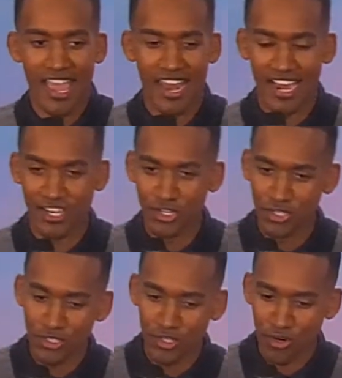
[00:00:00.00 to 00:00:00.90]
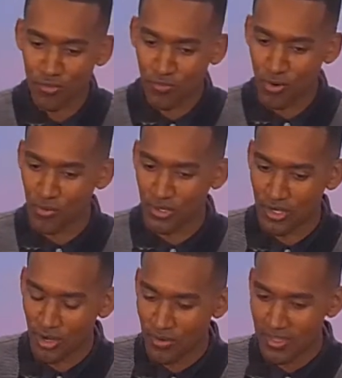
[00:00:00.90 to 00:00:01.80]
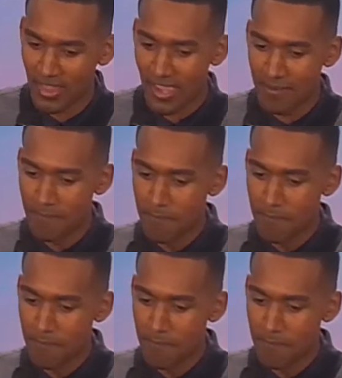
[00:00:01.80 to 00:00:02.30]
and I couldn't go forward knowing that.